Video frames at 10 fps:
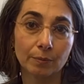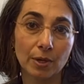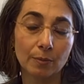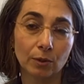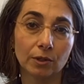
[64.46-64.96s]

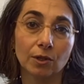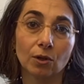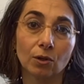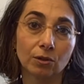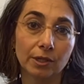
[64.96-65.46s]
people in their
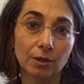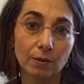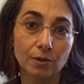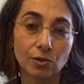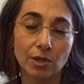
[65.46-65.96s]
early
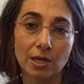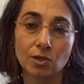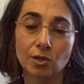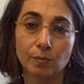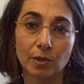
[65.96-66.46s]
career
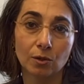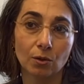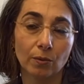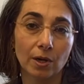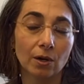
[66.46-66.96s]
stages, mid
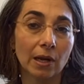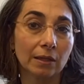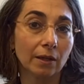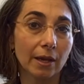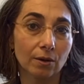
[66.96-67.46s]
career,
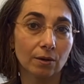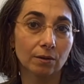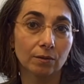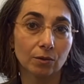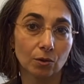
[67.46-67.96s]
and later
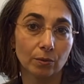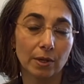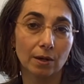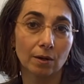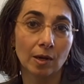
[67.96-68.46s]

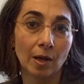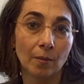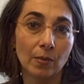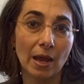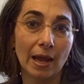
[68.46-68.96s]
career.
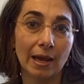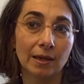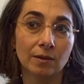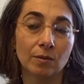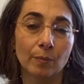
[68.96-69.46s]

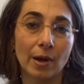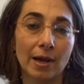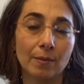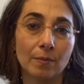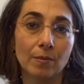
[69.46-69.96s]
And
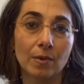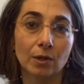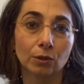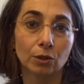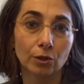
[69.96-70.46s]
by
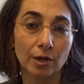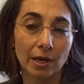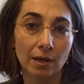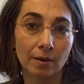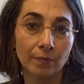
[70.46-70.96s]

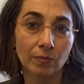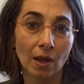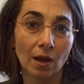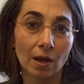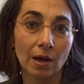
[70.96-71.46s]
learning
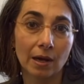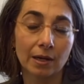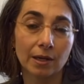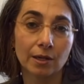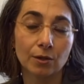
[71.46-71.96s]

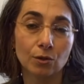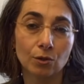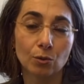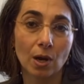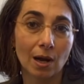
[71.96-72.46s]
uh,
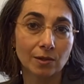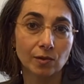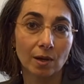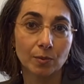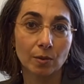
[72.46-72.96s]
new
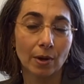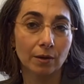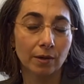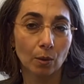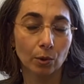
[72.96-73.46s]
concepts
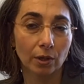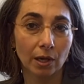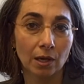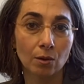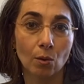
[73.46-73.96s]
about
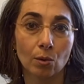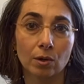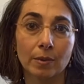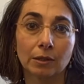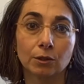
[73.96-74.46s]
networking
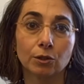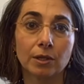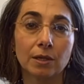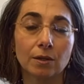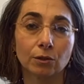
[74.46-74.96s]
or about
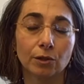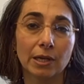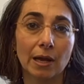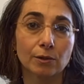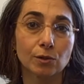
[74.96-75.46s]
learning,
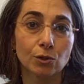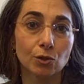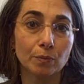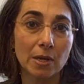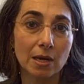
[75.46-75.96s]
learning how
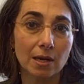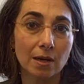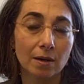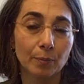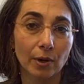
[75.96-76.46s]
social
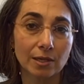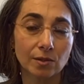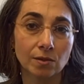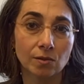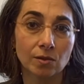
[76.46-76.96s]
media
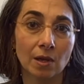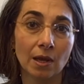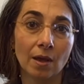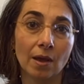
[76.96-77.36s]
presence